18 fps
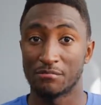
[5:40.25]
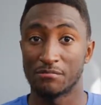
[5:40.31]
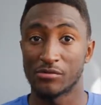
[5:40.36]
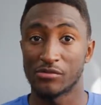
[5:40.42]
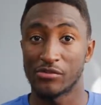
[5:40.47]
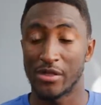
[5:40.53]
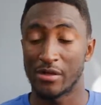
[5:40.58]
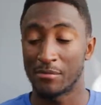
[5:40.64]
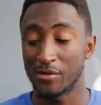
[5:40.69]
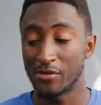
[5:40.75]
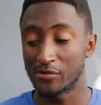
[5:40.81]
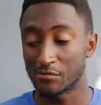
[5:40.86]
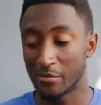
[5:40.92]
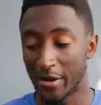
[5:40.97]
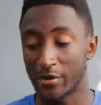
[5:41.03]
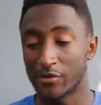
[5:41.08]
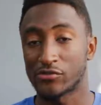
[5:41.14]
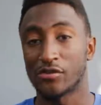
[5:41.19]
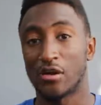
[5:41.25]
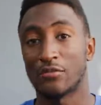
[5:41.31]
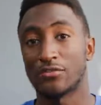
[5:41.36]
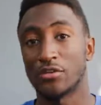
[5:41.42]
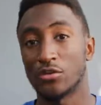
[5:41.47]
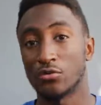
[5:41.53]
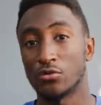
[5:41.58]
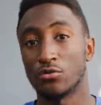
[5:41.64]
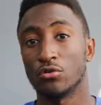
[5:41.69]
So that means Microsoft
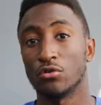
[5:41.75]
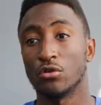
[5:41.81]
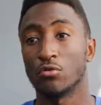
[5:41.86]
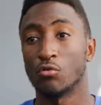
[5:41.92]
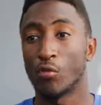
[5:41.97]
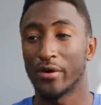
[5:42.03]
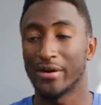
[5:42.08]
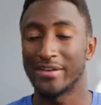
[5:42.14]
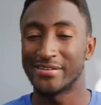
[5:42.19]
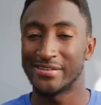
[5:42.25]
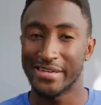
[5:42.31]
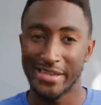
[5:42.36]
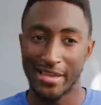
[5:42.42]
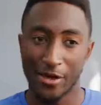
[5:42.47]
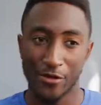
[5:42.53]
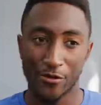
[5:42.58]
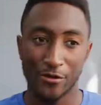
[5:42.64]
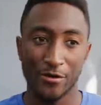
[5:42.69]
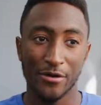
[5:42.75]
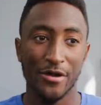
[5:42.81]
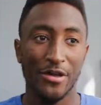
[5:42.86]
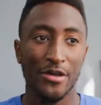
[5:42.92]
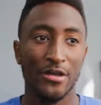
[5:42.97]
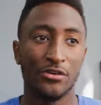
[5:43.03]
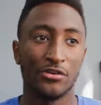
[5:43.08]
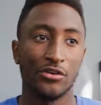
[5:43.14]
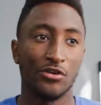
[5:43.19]
and Google working together
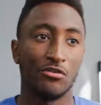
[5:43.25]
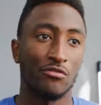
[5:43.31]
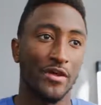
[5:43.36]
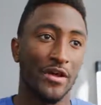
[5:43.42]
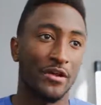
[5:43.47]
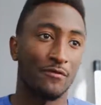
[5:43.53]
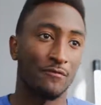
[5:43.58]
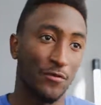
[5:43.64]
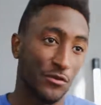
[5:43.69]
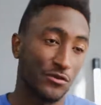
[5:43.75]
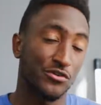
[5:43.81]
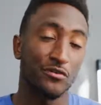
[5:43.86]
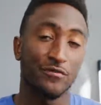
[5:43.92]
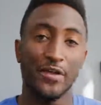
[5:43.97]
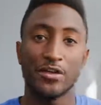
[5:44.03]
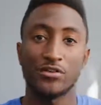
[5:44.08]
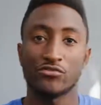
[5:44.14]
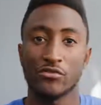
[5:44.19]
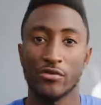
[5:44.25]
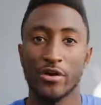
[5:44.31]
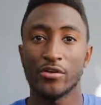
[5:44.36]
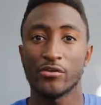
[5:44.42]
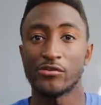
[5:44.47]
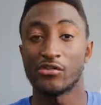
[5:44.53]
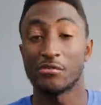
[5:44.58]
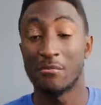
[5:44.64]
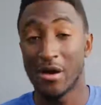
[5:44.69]
to create a version of Android or
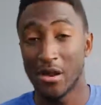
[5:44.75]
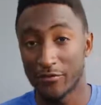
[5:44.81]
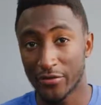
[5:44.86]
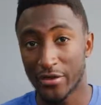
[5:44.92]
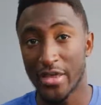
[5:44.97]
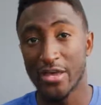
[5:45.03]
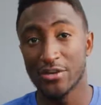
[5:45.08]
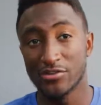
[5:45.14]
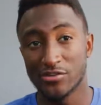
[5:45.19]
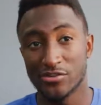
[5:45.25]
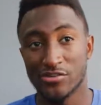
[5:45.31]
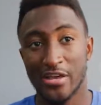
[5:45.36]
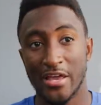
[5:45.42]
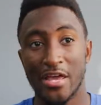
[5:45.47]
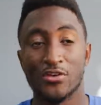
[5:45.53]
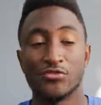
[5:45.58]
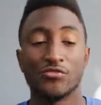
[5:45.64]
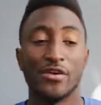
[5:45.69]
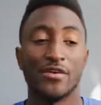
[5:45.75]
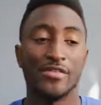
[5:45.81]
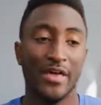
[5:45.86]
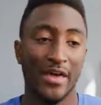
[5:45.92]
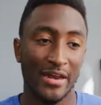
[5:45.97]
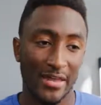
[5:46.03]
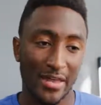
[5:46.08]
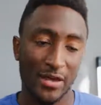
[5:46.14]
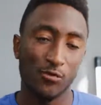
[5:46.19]
some modifications to Android
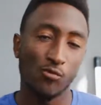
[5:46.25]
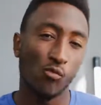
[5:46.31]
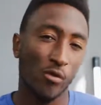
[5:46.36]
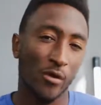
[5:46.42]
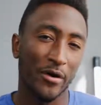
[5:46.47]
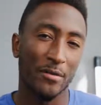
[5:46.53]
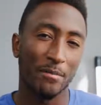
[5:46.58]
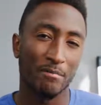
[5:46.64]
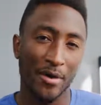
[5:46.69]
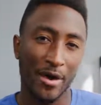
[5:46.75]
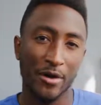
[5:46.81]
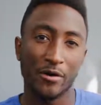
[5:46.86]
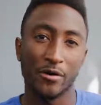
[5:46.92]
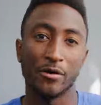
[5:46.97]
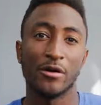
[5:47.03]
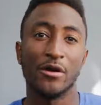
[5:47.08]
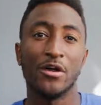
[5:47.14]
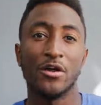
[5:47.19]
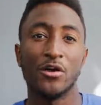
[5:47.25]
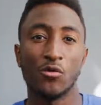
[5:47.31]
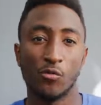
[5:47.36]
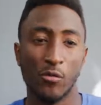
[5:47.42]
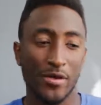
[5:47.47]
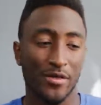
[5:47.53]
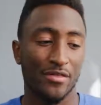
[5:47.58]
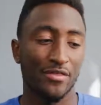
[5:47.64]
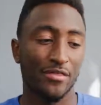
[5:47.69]
that, again, work better
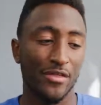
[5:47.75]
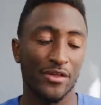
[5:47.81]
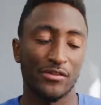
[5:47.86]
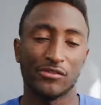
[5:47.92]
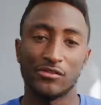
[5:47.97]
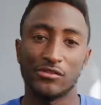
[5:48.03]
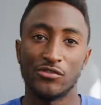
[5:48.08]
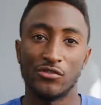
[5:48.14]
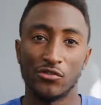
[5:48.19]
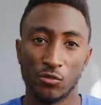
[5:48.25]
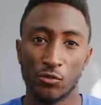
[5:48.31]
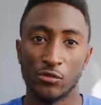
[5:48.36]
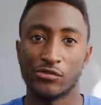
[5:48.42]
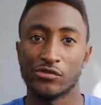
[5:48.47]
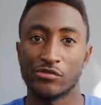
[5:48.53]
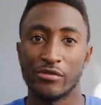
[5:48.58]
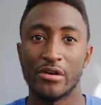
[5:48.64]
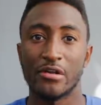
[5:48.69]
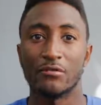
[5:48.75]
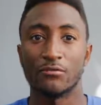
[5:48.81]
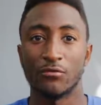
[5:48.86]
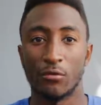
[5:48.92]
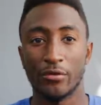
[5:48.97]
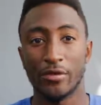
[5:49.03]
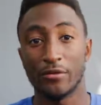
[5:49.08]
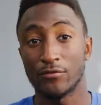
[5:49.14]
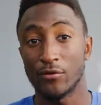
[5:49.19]
with this dual screen
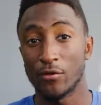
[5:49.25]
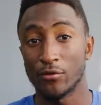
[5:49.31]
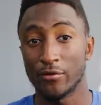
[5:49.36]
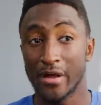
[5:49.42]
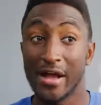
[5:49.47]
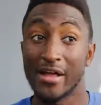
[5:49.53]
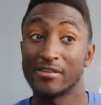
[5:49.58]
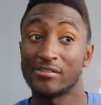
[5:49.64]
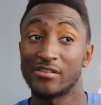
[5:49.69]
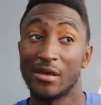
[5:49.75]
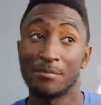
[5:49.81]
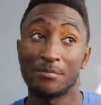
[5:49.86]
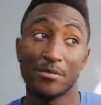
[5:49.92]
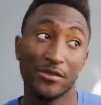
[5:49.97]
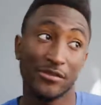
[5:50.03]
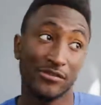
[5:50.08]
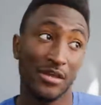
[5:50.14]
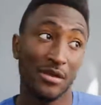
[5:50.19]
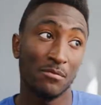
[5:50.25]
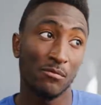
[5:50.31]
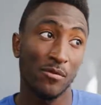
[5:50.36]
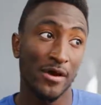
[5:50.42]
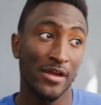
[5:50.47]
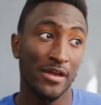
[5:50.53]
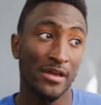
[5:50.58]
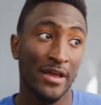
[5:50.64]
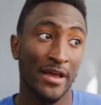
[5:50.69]
folding phone concept the same
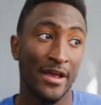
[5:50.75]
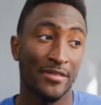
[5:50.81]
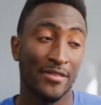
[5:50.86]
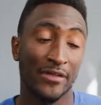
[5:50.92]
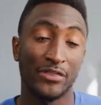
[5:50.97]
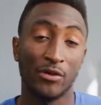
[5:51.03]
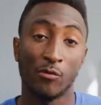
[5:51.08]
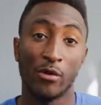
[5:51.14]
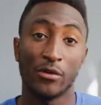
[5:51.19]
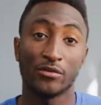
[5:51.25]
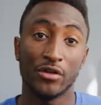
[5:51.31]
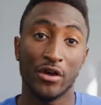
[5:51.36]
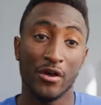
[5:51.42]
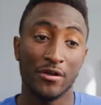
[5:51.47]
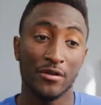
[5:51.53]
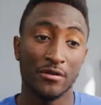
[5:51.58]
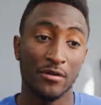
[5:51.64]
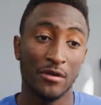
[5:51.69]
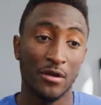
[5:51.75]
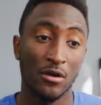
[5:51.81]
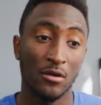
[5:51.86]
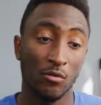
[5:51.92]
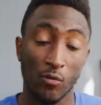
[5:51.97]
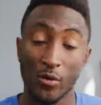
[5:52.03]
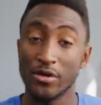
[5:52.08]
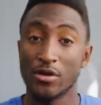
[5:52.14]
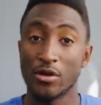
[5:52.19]
way that they worked on
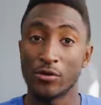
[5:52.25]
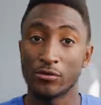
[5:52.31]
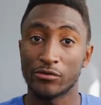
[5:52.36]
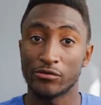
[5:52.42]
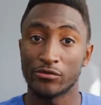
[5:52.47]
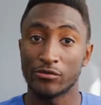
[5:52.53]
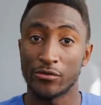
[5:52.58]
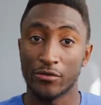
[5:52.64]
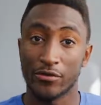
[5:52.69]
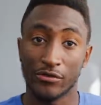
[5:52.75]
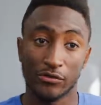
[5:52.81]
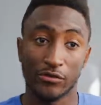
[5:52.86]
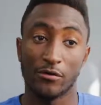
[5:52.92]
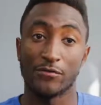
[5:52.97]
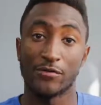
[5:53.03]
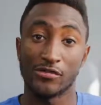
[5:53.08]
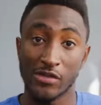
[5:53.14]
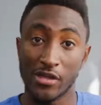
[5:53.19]
Windows for the Surface